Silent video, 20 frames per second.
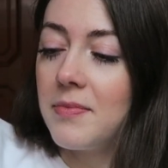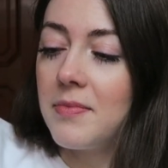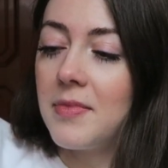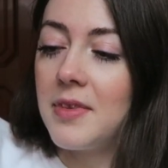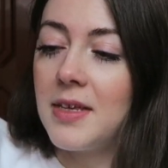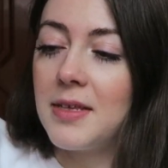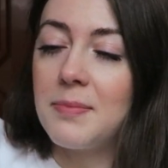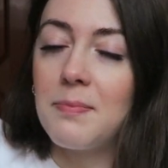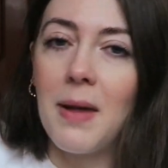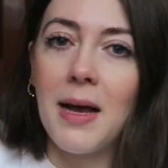
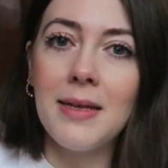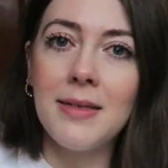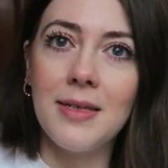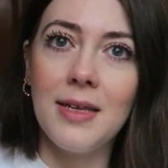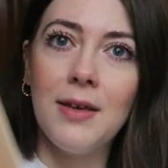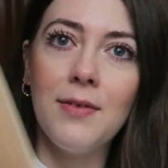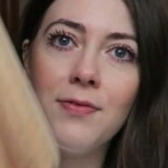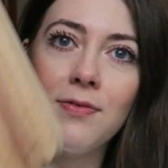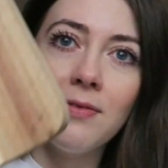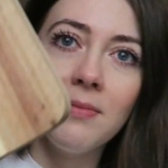this
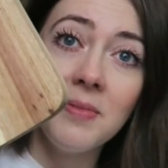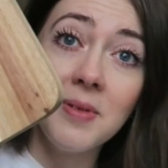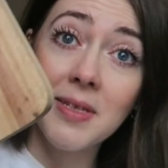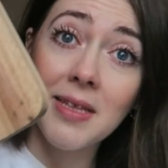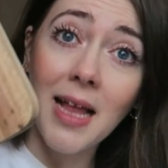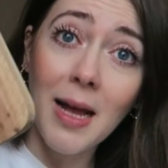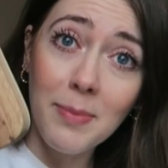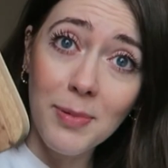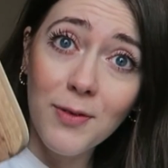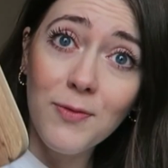massive
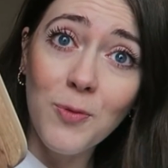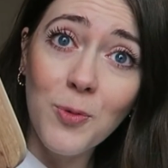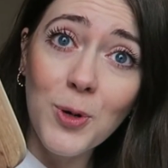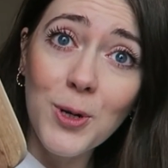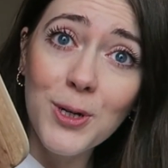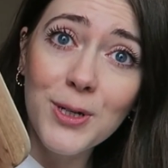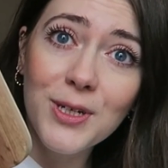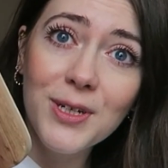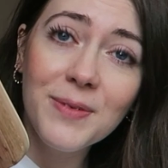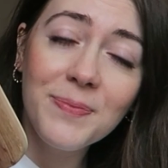slab of
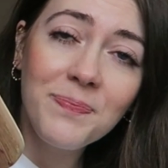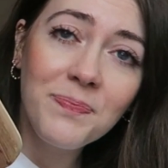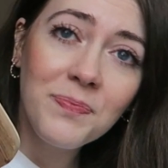wood.